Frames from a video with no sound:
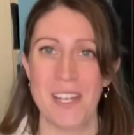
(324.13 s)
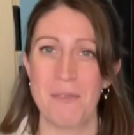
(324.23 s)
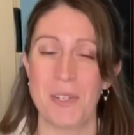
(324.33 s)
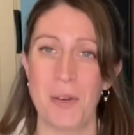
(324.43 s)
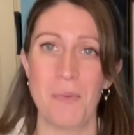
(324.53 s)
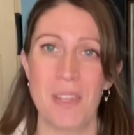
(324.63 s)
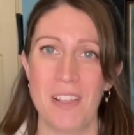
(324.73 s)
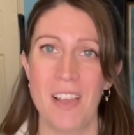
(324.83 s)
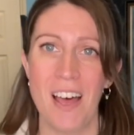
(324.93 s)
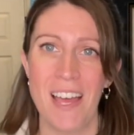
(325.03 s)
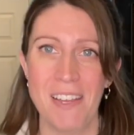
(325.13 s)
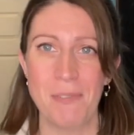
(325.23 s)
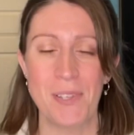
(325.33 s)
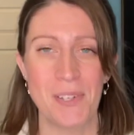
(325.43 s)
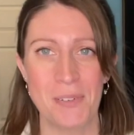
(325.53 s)
It would go with a lot. It
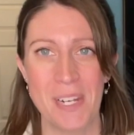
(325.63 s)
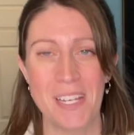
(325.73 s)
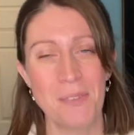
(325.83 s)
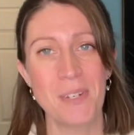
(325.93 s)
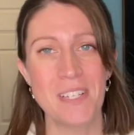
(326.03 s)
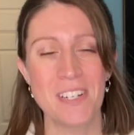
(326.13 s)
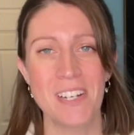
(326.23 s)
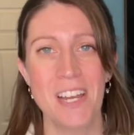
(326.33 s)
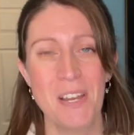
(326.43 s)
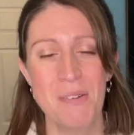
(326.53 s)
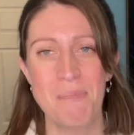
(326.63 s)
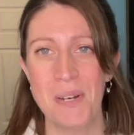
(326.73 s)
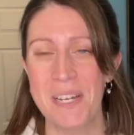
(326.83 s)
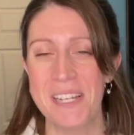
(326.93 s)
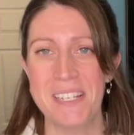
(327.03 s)
would look great in the winter,
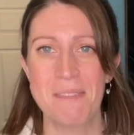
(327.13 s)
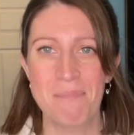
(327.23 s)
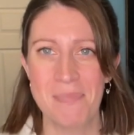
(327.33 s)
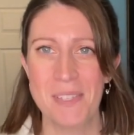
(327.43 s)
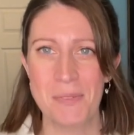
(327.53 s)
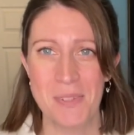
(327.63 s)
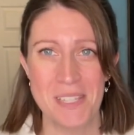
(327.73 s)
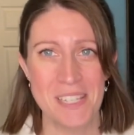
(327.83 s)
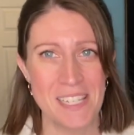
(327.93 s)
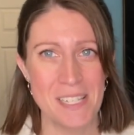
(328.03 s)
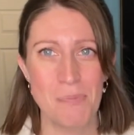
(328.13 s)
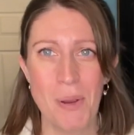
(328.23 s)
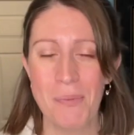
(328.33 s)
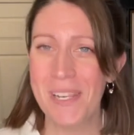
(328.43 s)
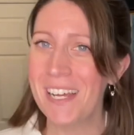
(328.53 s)
but this one is
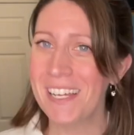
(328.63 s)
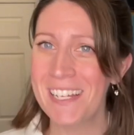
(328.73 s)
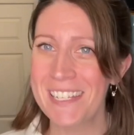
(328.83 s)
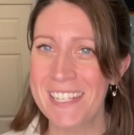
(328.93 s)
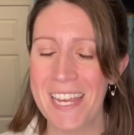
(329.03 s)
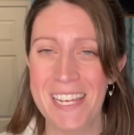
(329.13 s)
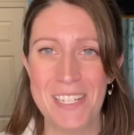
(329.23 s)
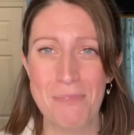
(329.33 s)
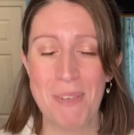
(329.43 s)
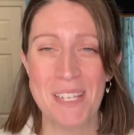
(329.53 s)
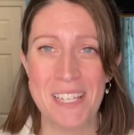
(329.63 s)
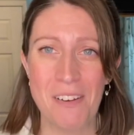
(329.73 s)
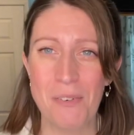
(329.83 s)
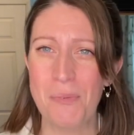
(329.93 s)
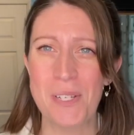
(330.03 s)
probably not going to stay just because I
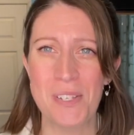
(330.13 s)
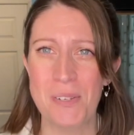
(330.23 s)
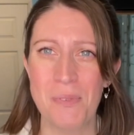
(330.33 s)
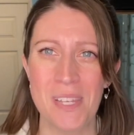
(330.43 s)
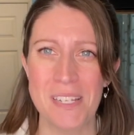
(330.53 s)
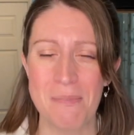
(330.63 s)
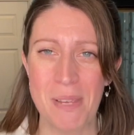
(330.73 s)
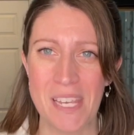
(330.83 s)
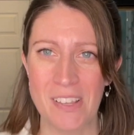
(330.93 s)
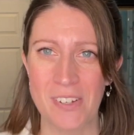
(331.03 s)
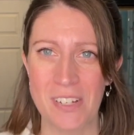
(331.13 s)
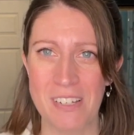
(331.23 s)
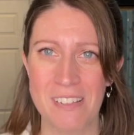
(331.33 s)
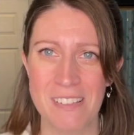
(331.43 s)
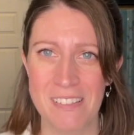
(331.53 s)
don't know what to do with it to make it look
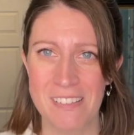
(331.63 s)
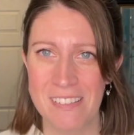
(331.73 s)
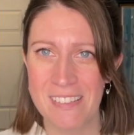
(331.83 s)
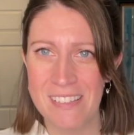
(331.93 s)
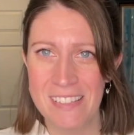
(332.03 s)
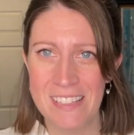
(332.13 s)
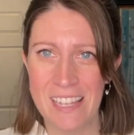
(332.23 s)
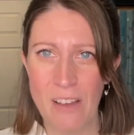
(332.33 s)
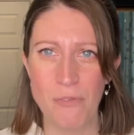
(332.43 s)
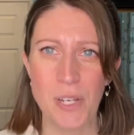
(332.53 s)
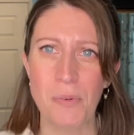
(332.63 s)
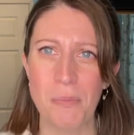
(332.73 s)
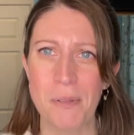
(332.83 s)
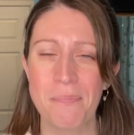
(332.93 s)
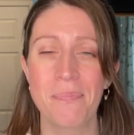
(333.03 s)
halfway
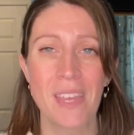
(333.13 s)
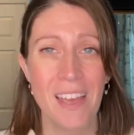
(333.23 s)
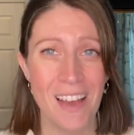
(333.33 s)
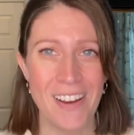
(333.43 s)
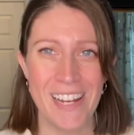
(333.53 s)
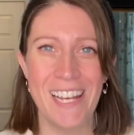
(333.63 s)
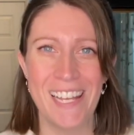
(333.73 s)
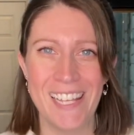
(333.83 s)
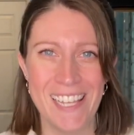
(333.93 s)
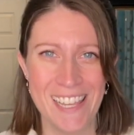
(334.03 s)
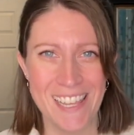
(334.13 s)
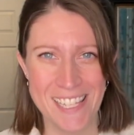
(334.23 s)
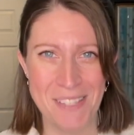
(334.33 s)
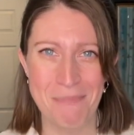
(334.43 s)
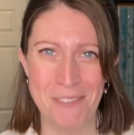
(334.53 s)
normal. All right,
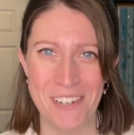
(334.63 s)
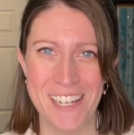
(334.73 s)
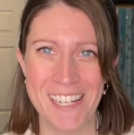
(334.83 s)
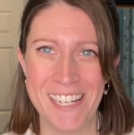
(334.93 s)
let's move on.